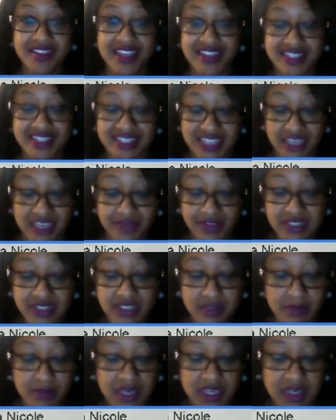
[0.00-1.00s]
that is given
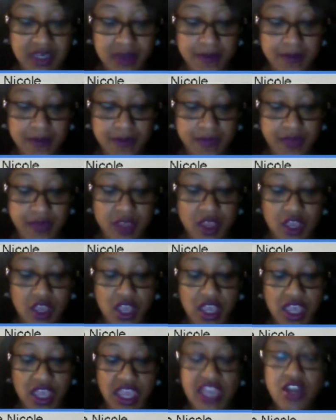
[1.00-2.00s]
to me?
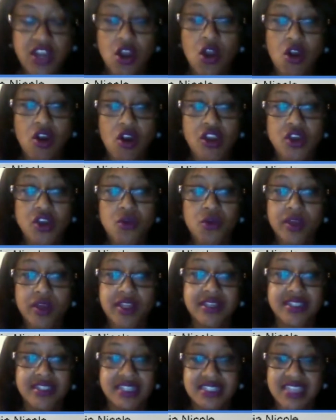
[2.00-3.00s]
And are you
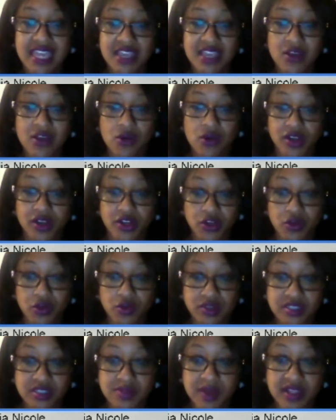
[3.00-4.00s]
willing to take on new
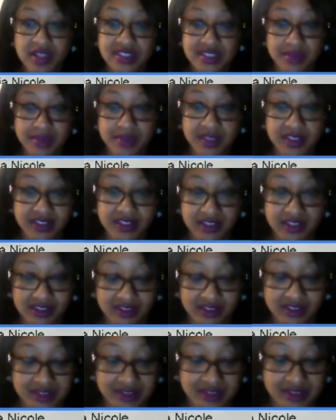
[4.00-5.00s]

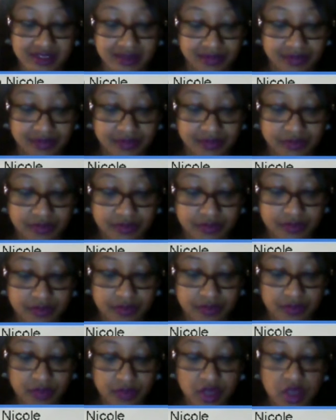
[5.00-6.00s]
responsibilities?
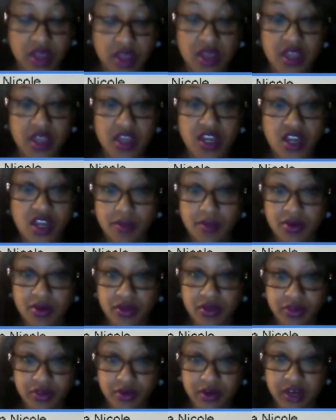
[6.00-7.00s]
Number
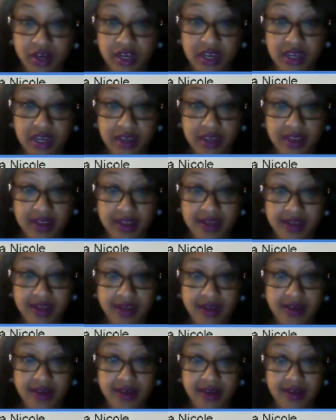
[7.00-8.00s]
3,
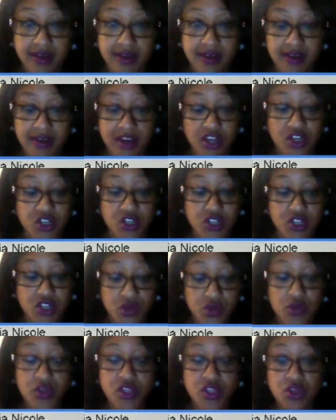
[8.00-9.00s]

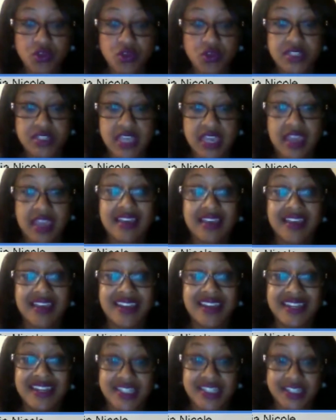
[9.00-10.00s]
do you take
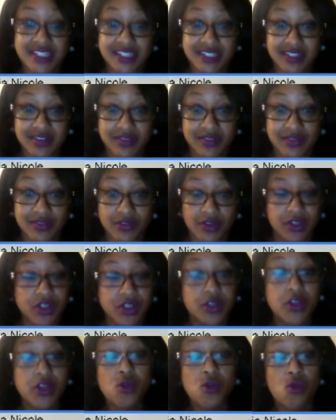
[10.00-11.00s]
initiative? Or do
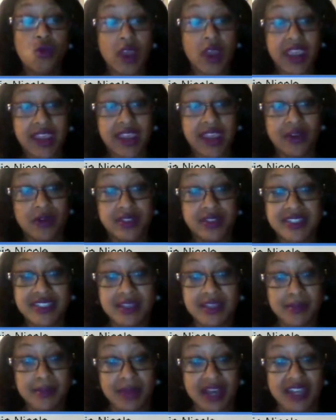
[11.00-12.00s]
you wait on
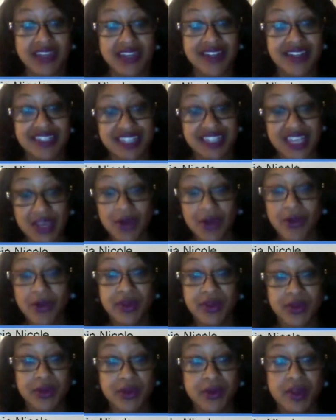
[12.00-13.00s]
somebody to tell
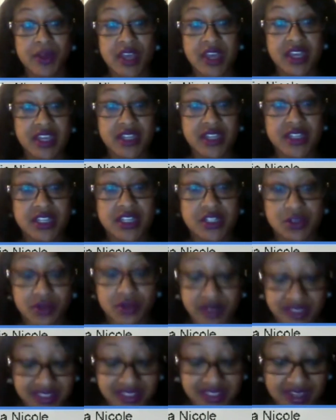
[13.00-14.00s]
you to do
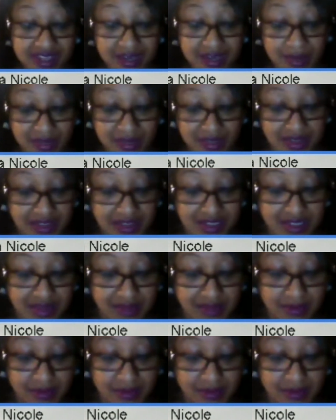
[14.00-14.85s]
an assignment?